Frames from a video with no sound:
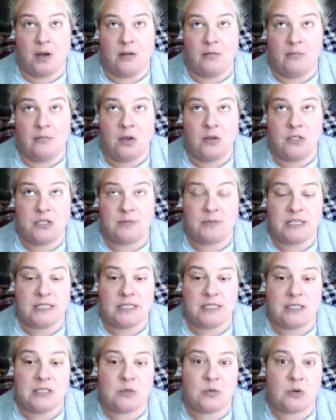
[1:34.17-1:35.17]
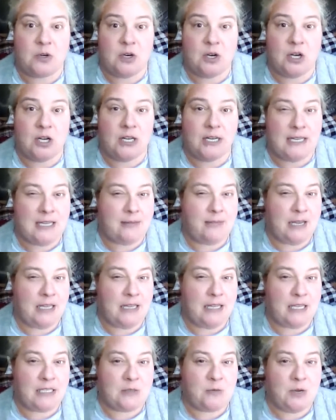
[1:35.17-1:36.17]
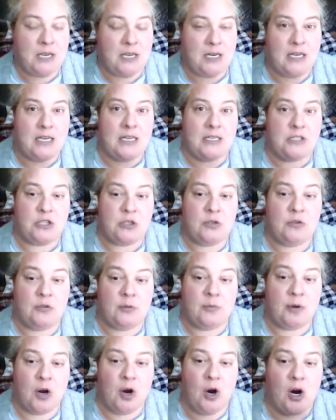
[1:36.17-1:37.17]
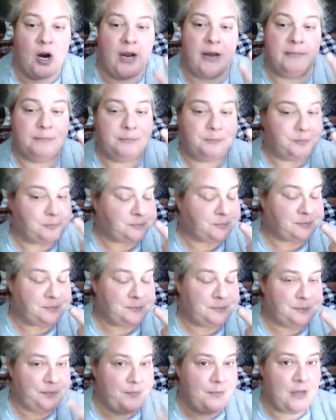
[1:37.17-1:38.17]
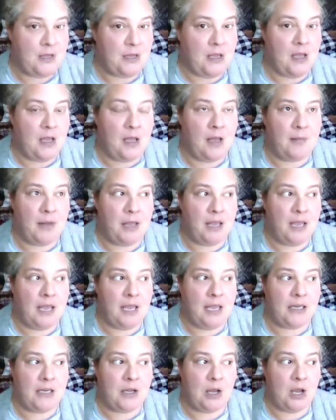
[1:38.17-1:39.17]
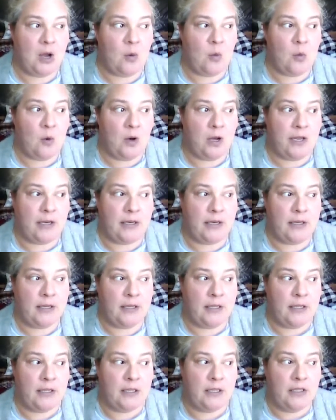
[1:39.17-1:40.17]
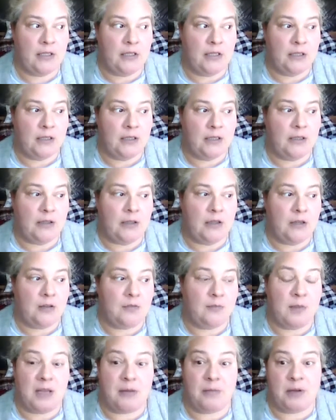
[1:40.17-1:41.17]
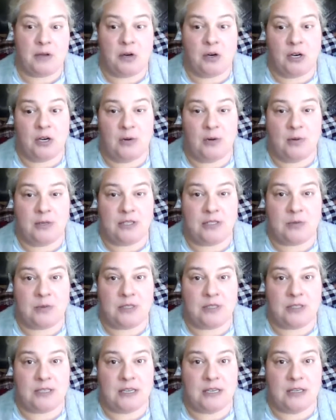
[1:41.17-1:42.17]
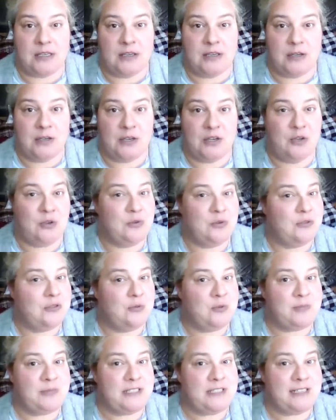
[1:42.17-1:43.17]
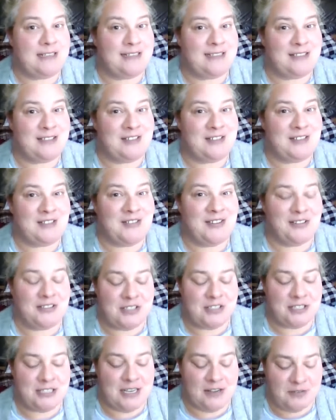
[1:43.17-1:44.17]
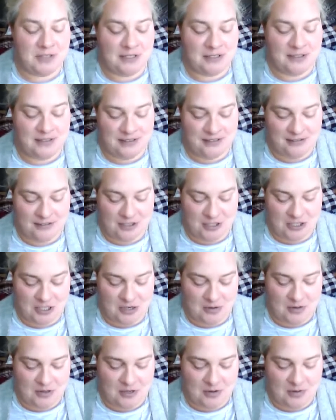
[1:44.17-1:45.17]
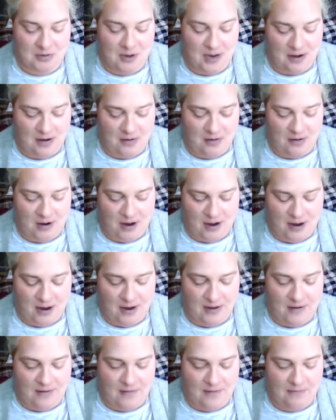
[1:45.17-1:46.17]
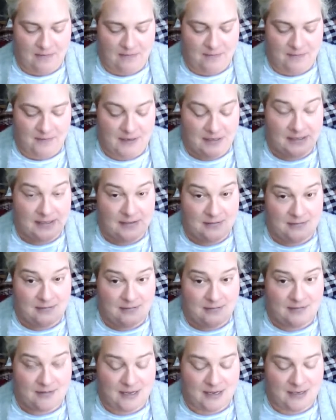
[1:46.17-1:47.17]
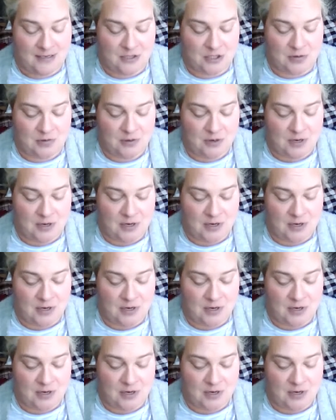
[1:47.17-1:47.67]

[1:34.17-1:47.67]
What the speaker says: Most of my sales were on eBay last week, and I had two from Macari. And one of my Macari ones was a huge whoopsie, so I'll just have to share with you how I fixed that issue.